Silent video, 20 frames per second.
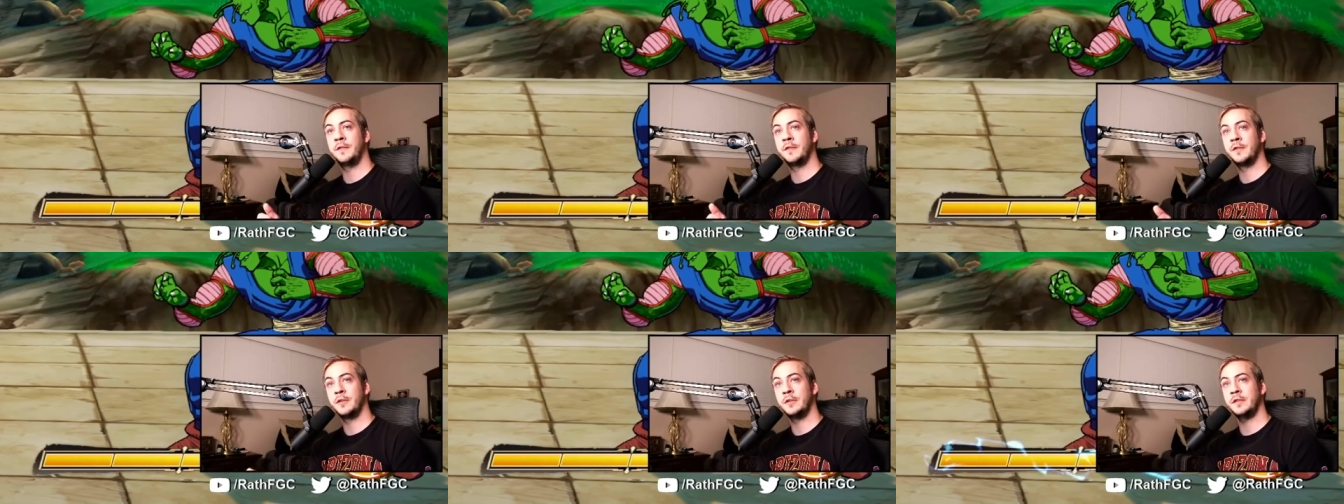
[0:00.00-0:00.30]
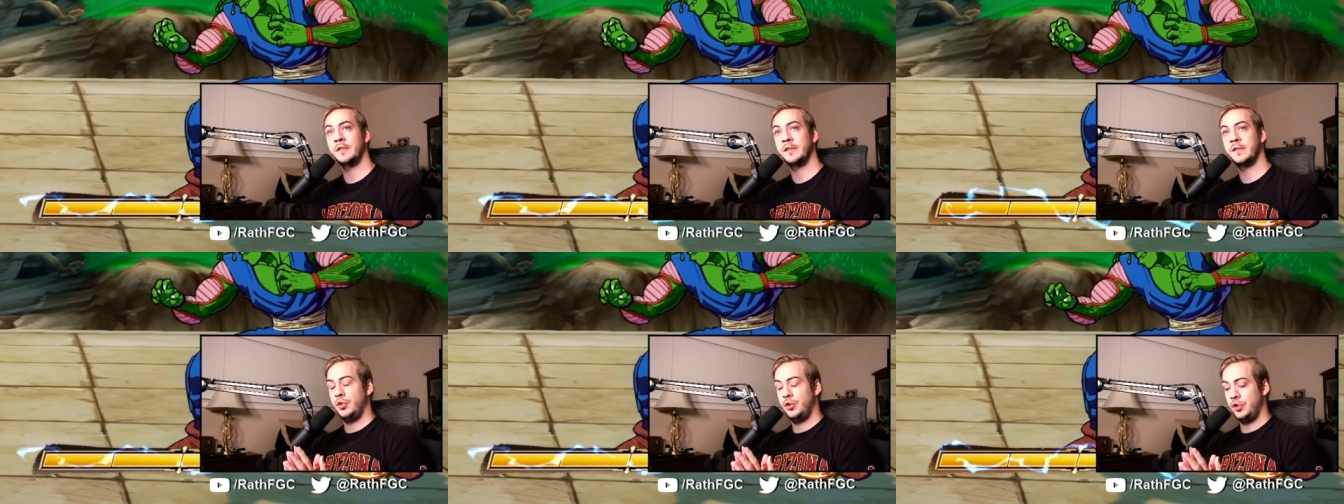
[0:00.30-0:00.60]

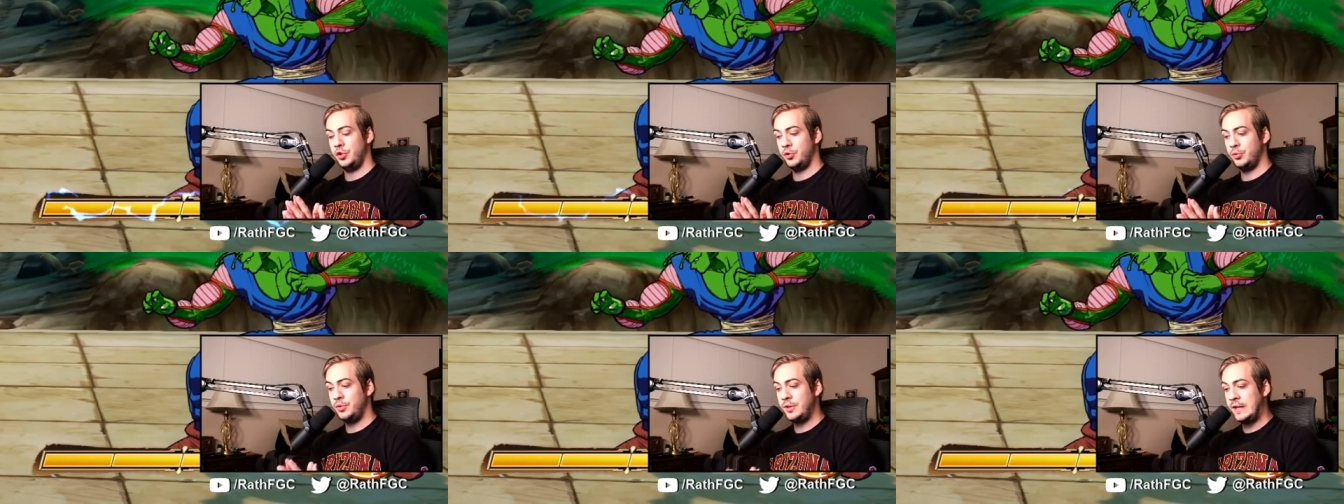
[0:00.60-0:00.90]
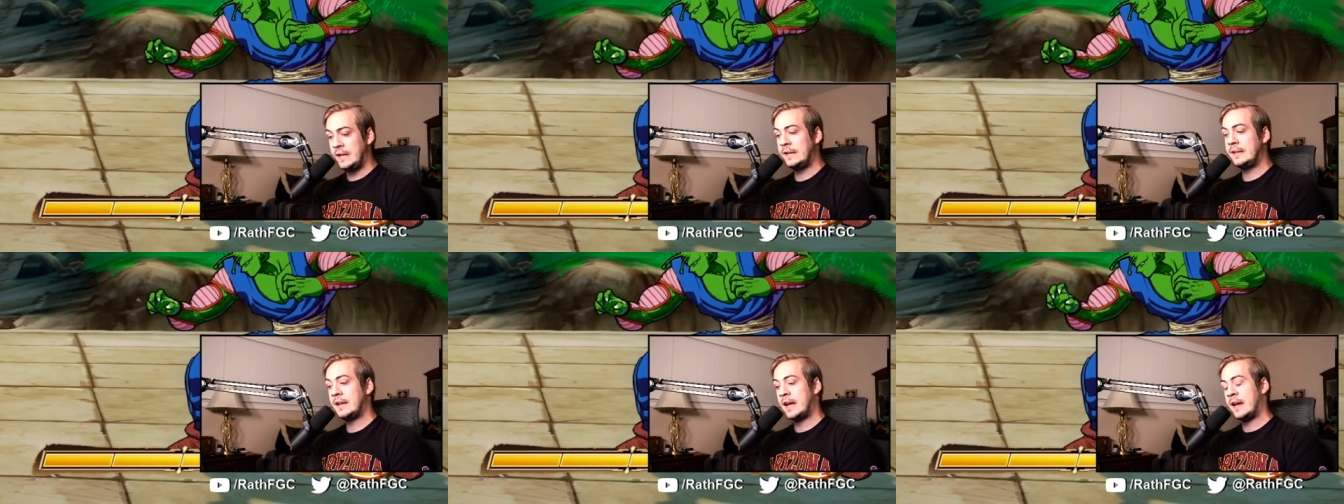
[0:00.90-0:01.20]
First, you
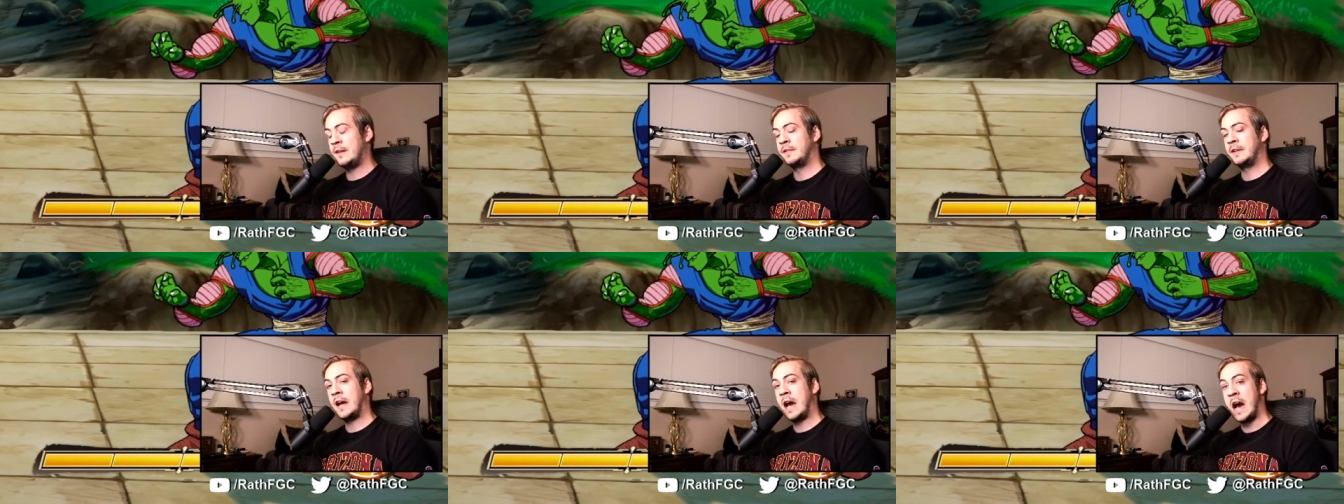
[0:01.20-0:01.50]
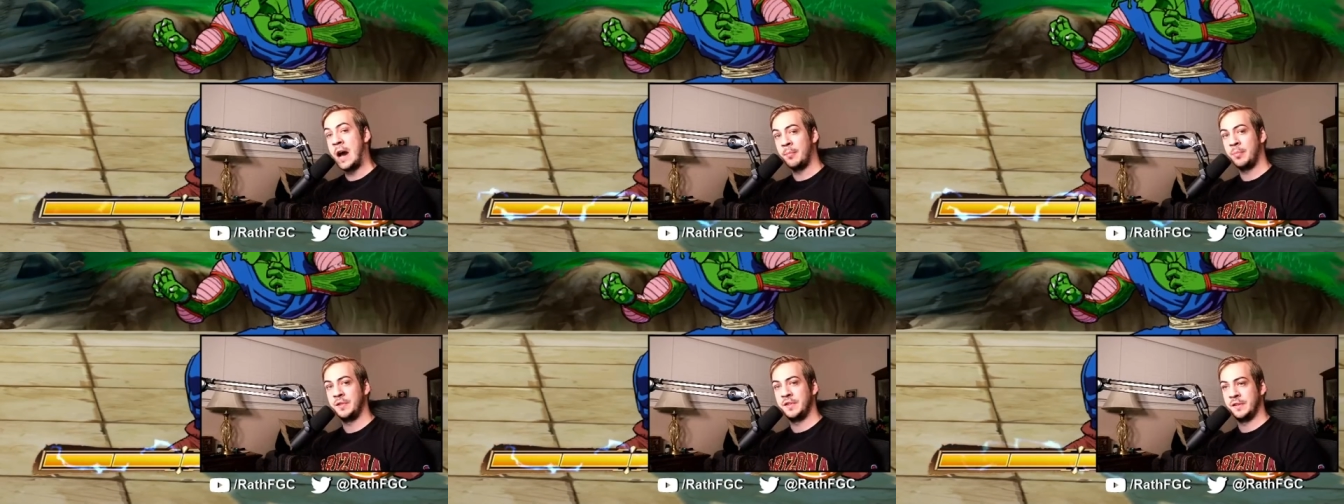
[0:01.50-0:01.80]
need to have
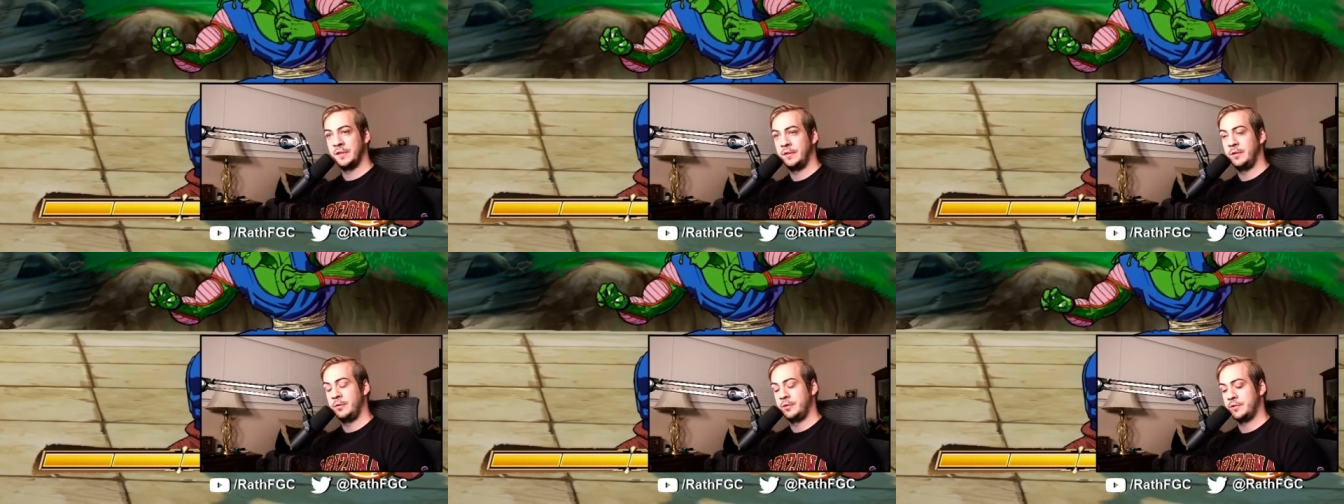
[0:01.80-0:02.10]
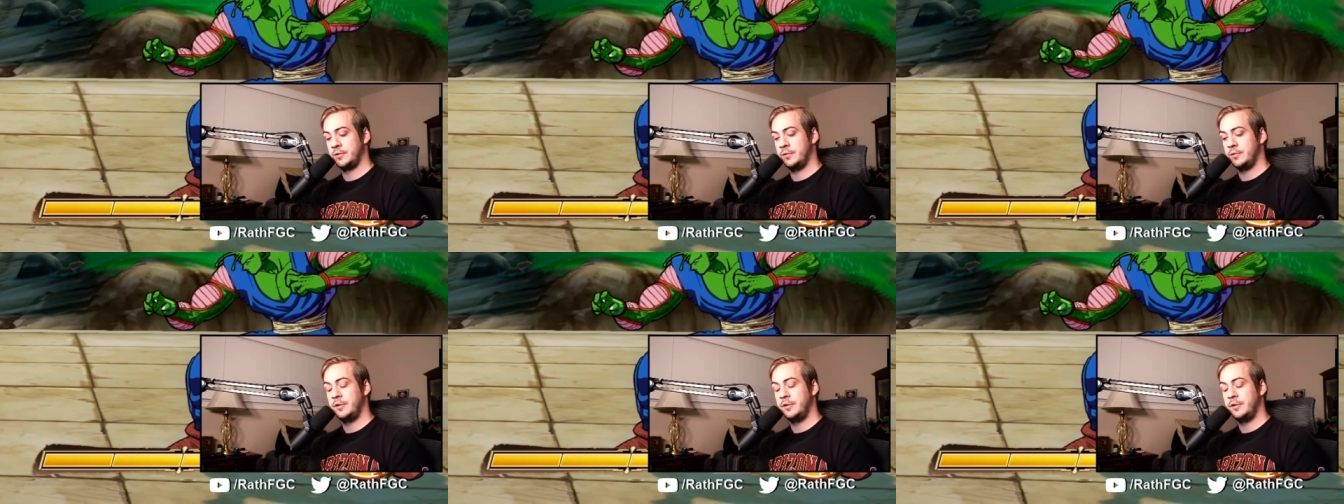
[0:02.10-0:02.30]
competent neutral.